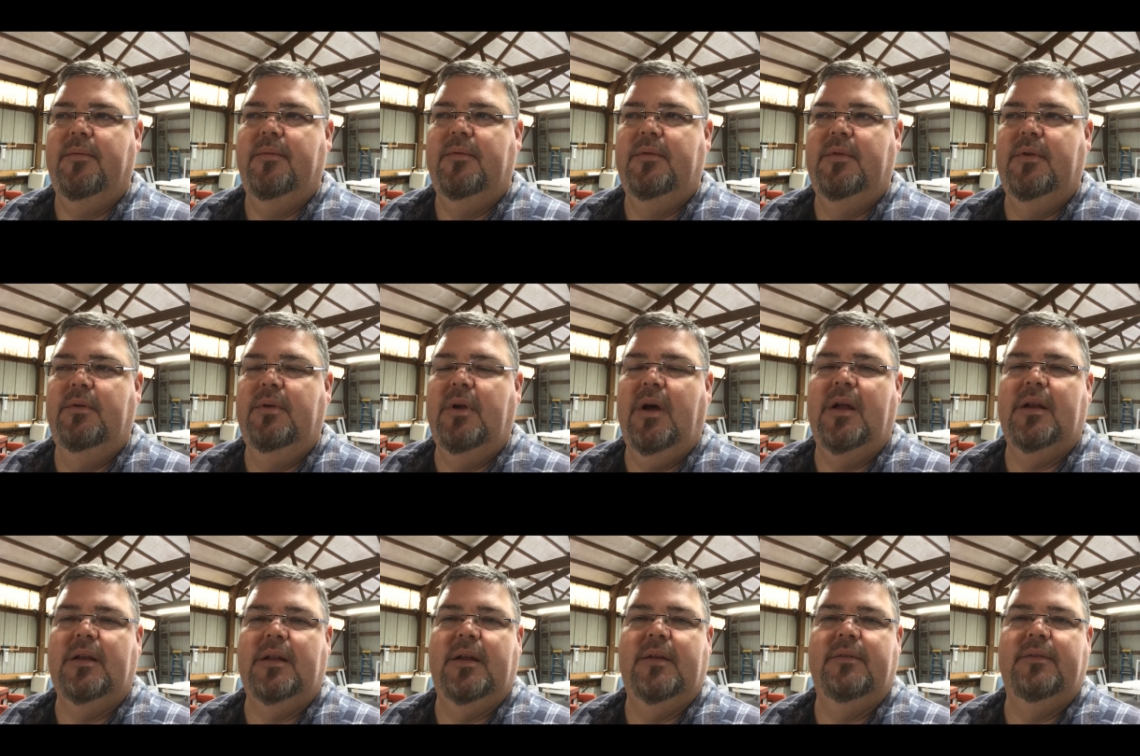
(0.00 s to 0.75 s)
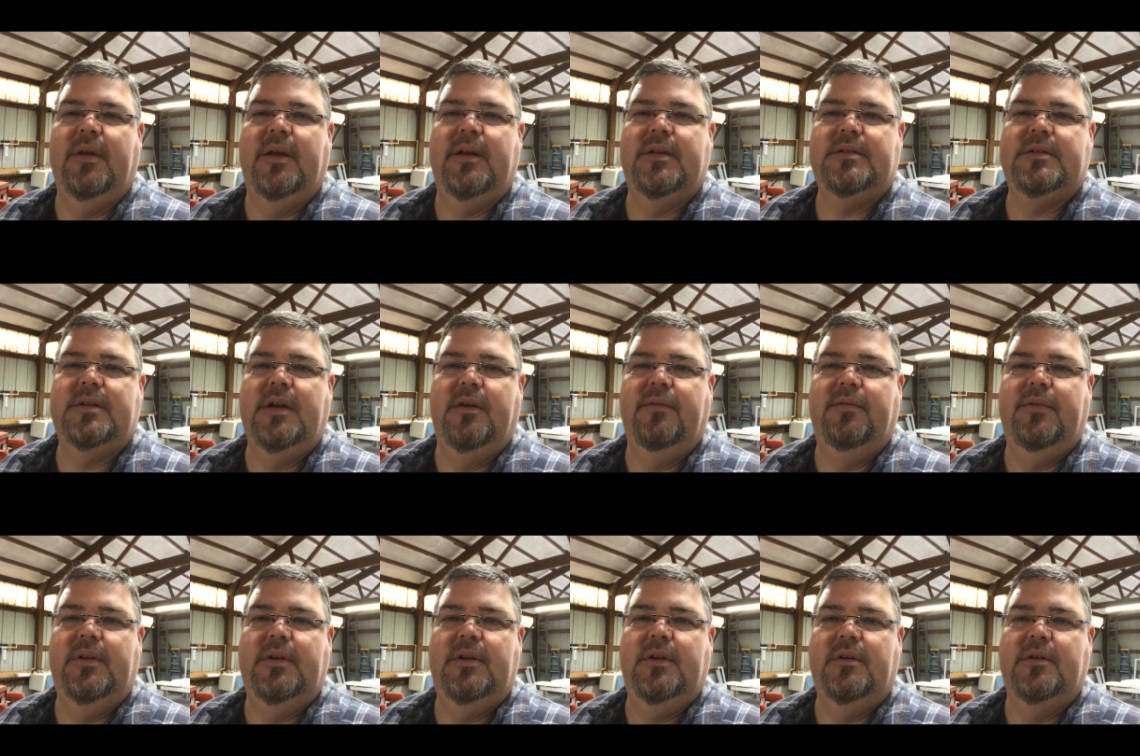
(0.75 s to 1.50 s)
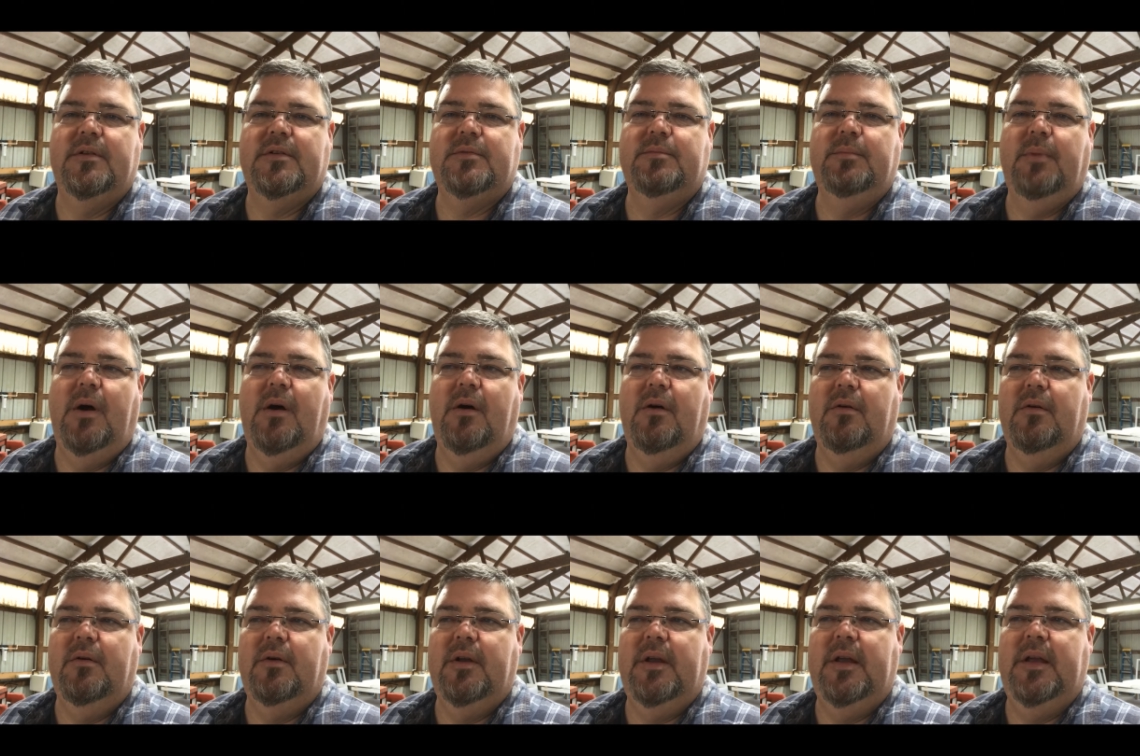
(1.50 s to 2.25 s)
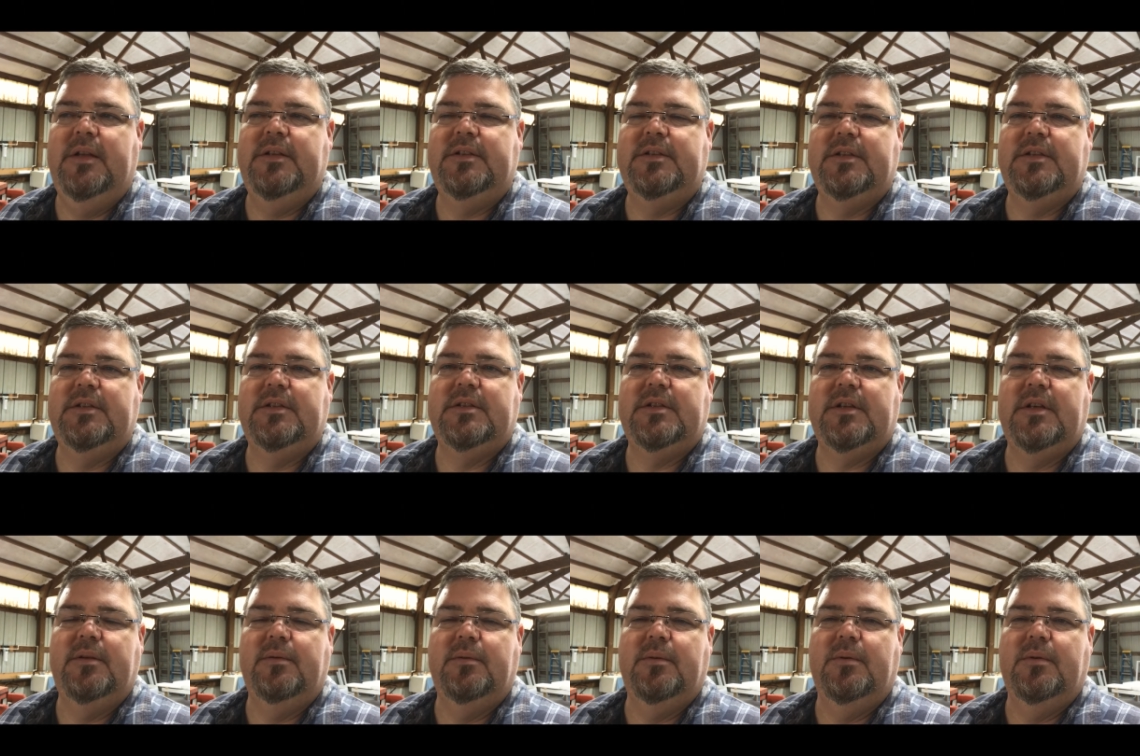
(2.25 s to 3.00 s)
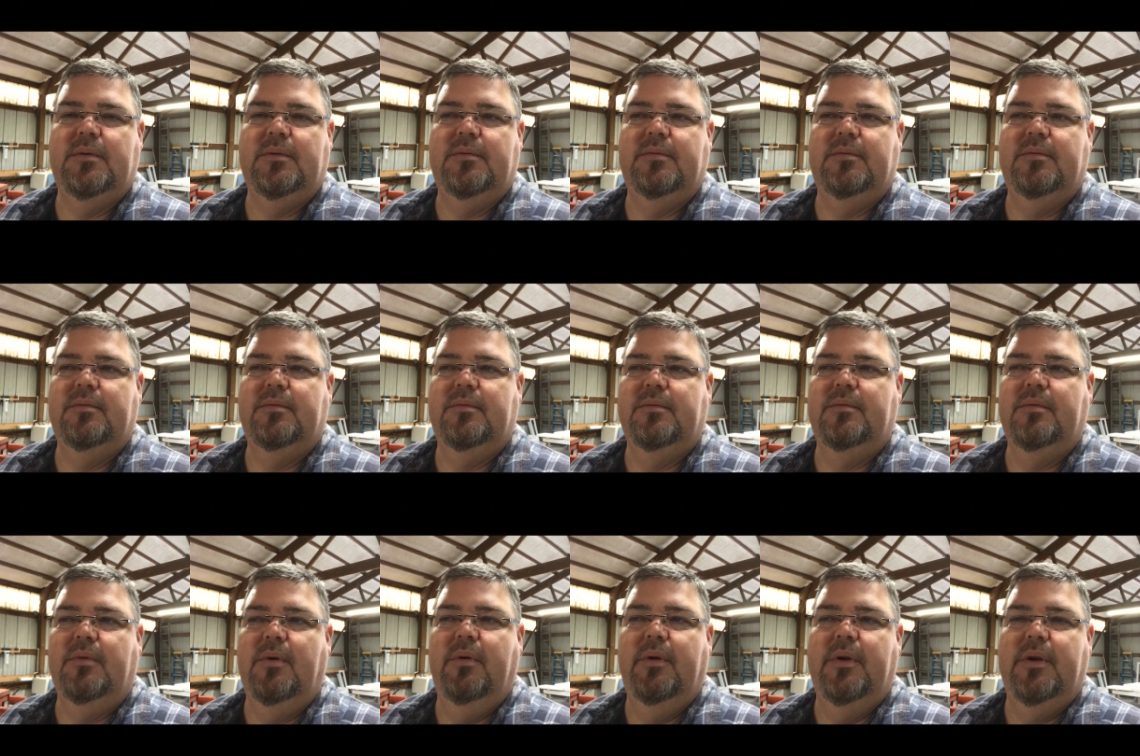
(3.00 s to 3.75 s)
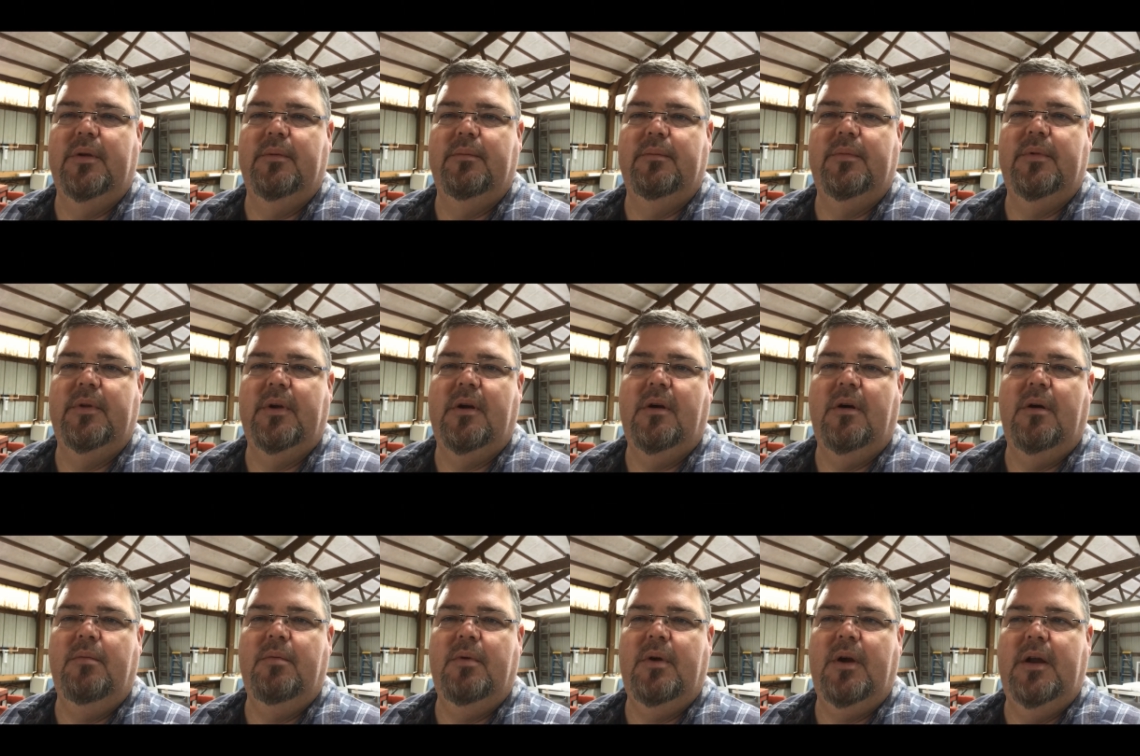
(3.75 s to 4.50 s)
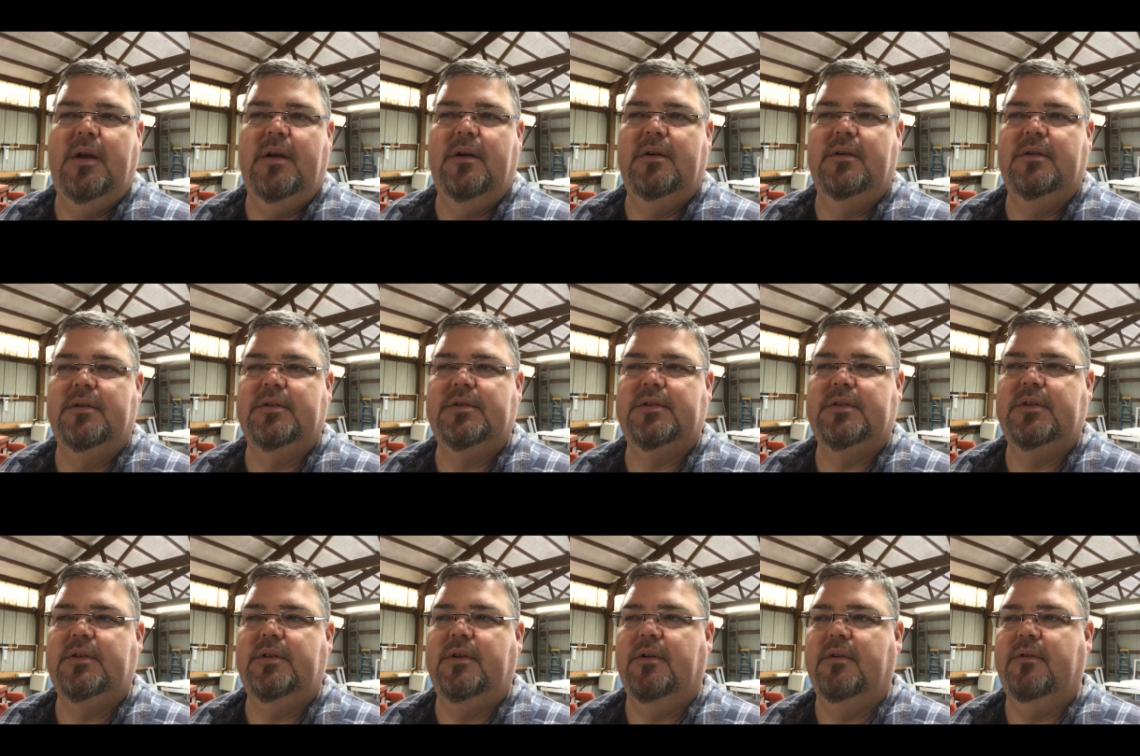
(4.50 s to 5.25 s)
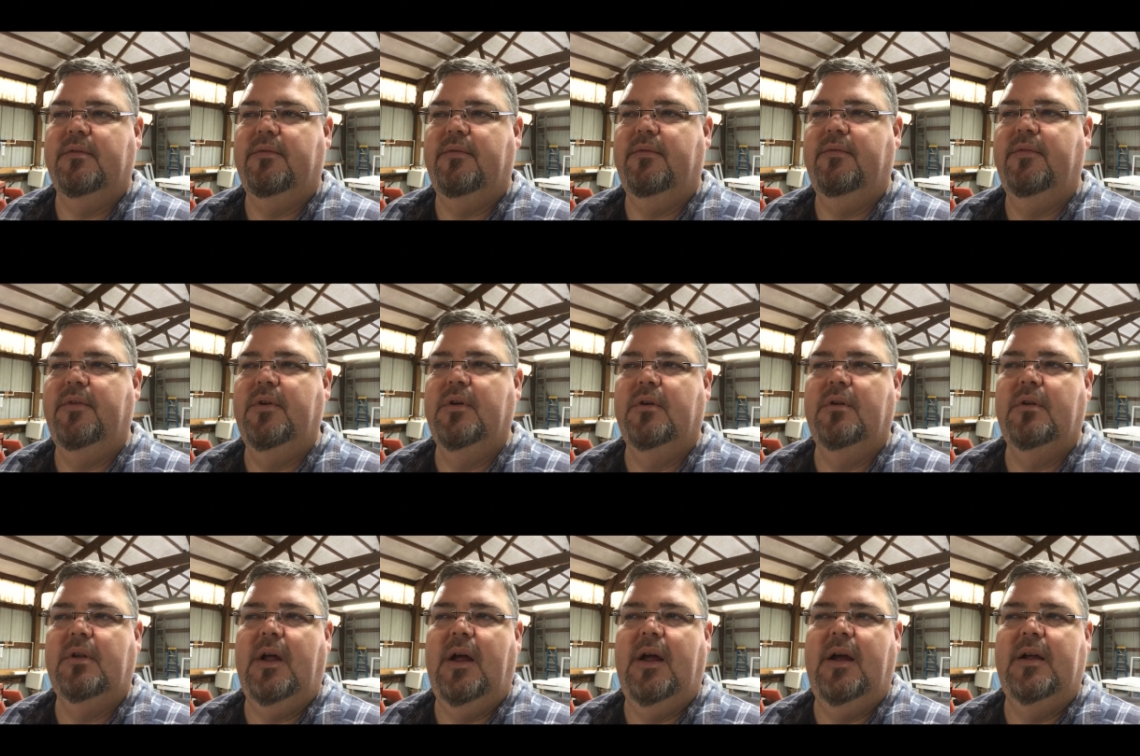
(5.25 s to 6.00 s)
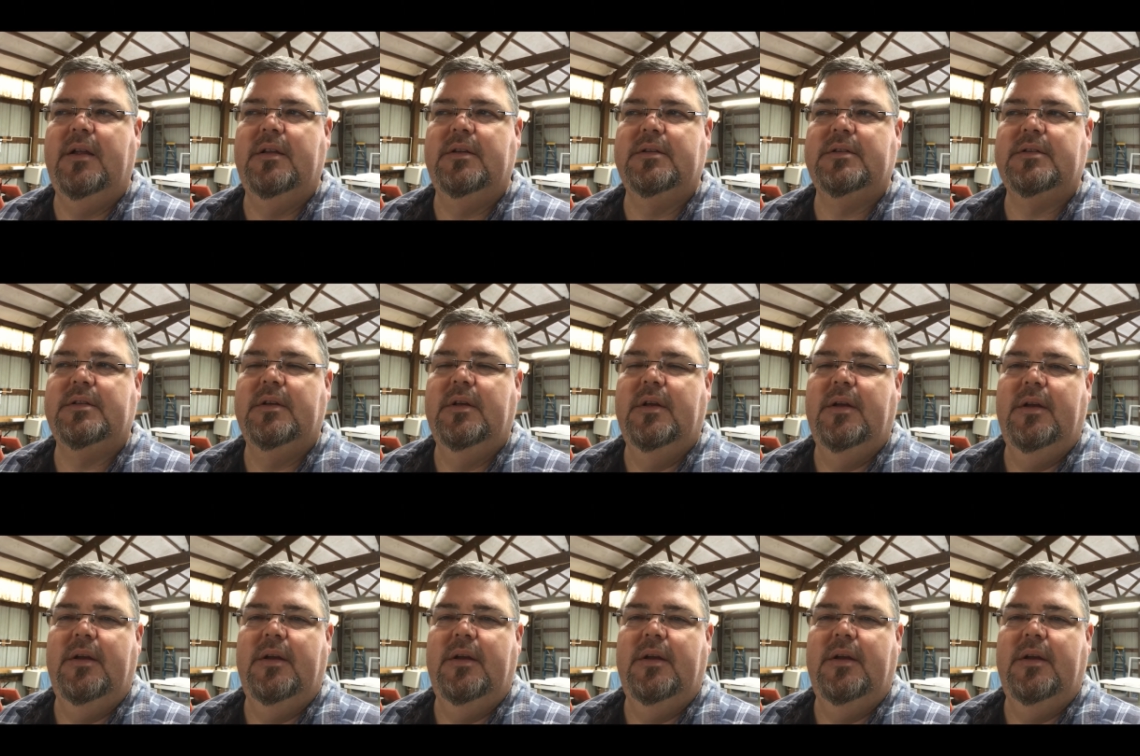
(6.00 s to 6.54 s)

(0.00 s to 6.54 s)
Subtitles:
do not leave that stuff in your small engines. It will ruin them. The carburetors, your fuel lines.